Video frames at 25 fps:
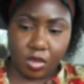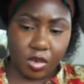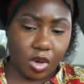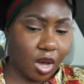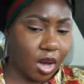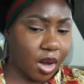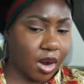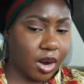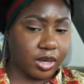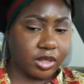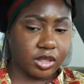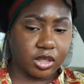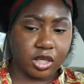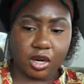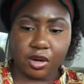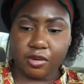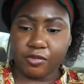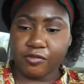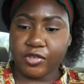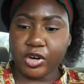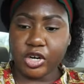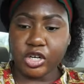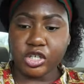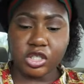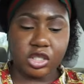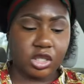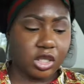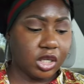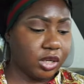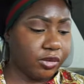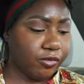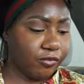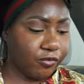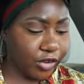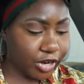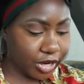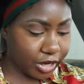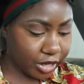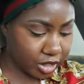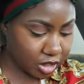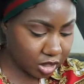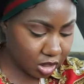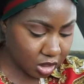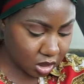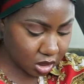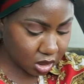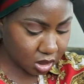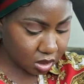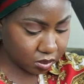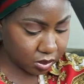all right y'all first thing
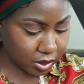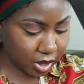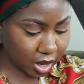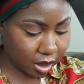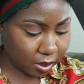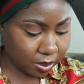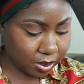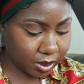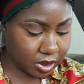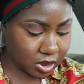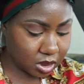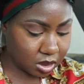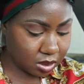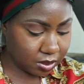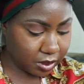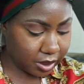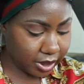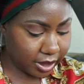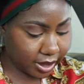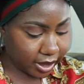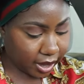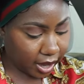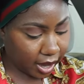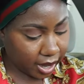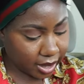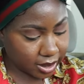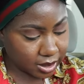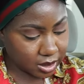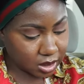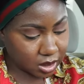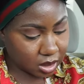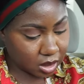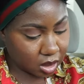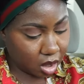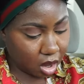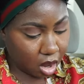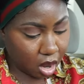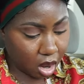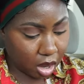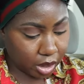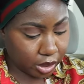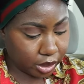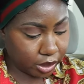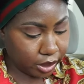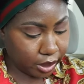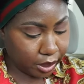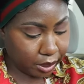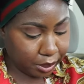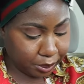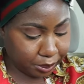first we gotta put some gas in the car you
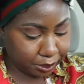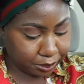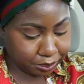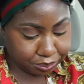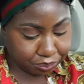know